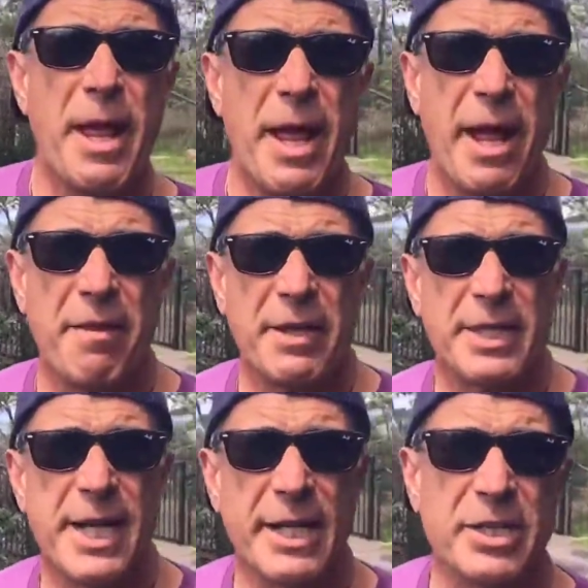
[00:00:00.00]
And then the
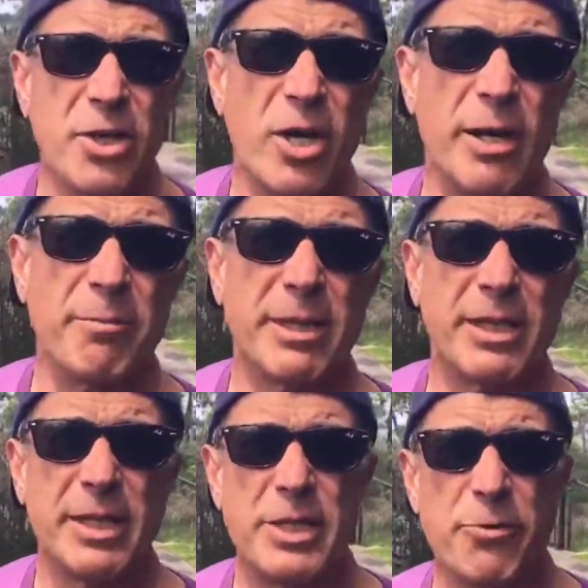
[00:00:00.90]
second time,
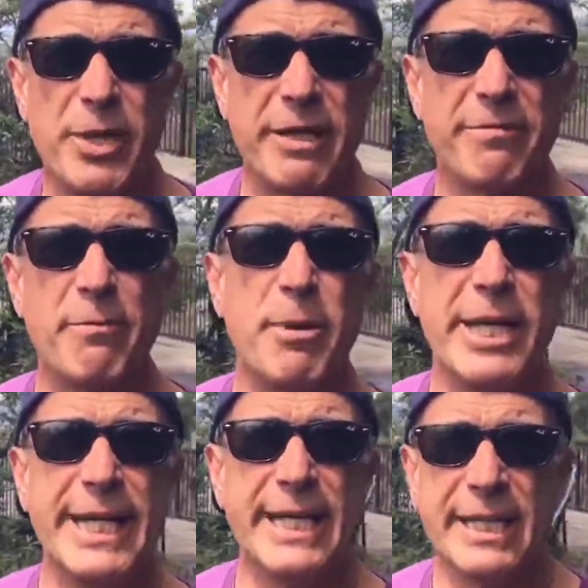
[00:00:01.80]
you read it for
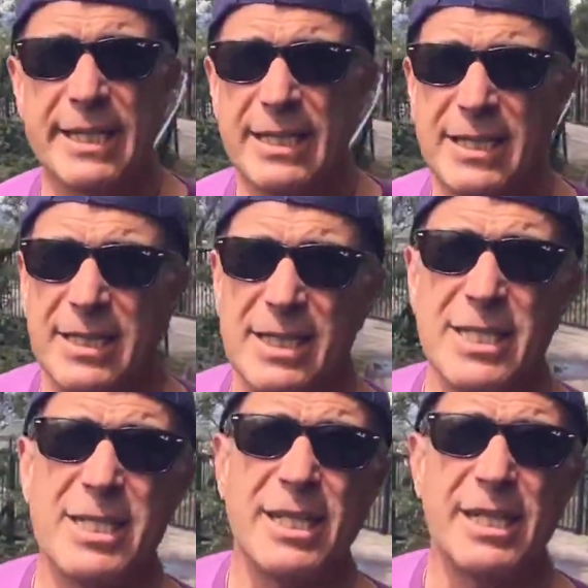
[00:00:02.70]
meaning.
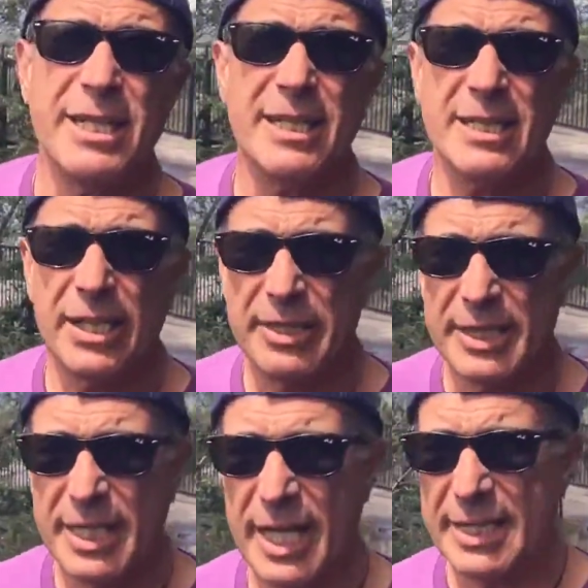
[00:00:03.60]
So you
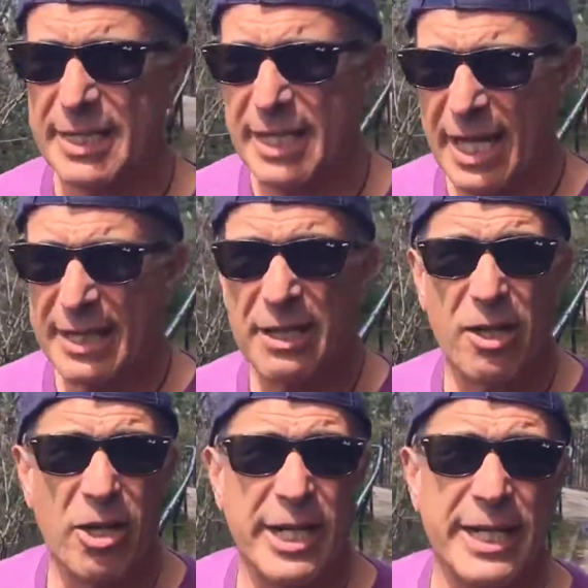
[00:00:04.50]
start
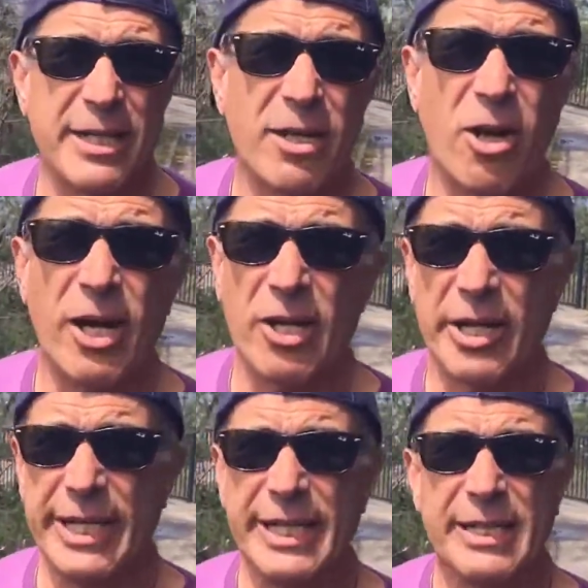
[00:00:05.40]
underlining,
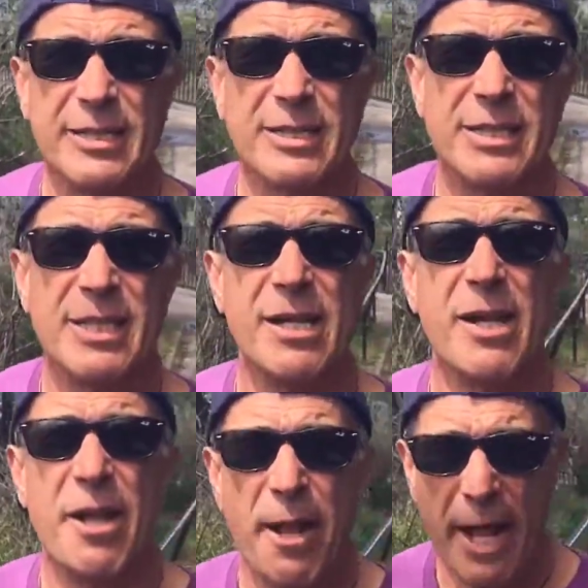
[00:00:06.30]
highlighting.
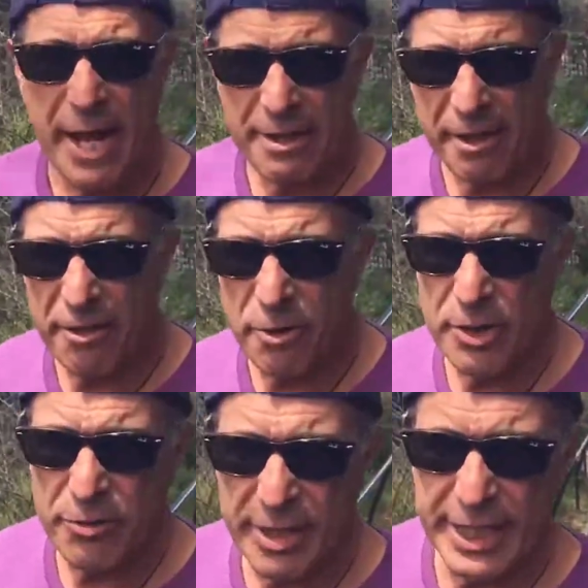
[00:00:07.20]
And the
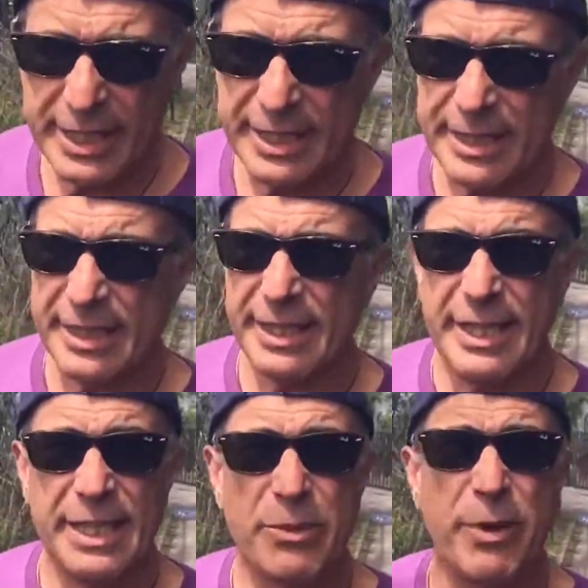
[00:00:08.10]
third reading
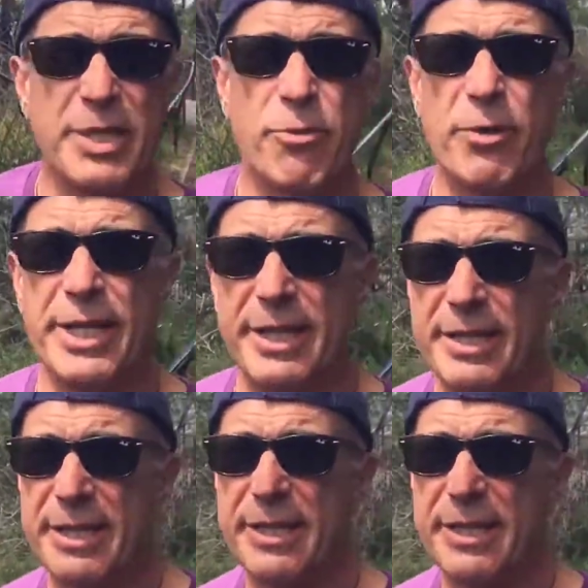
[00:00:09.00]
is when you read it